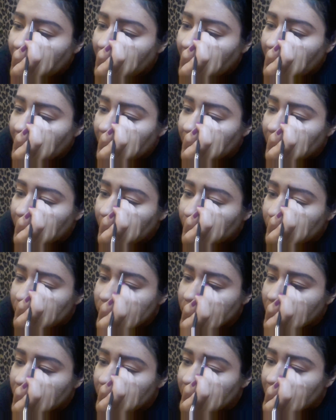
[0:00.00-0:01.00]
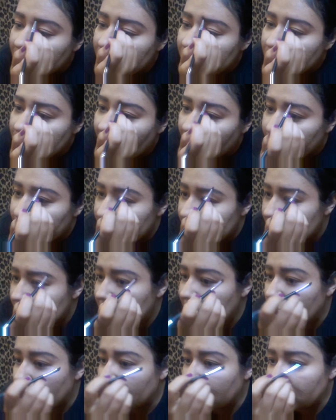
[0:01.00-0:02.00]
And you know, we're starting to get shopping
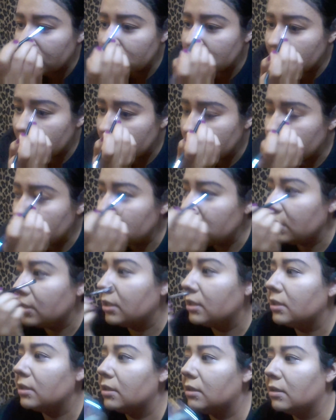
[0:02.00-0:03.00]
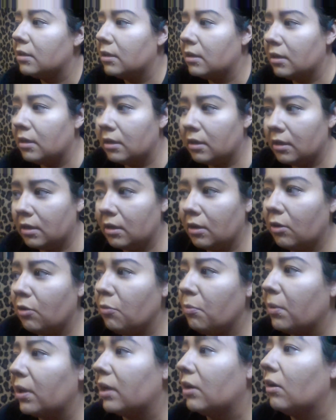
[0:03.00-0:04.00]
centers and shit. Oh
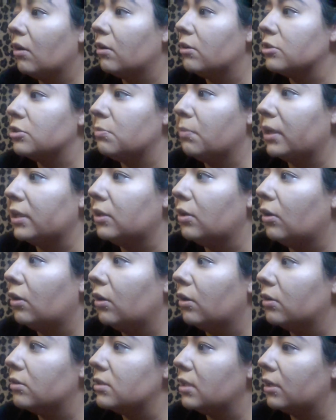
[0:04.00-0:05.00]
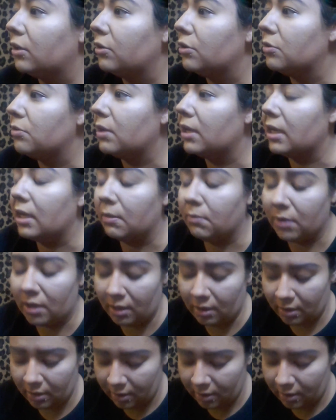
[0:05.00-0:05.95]
my gosh, my dogs. Like, are you kidding me?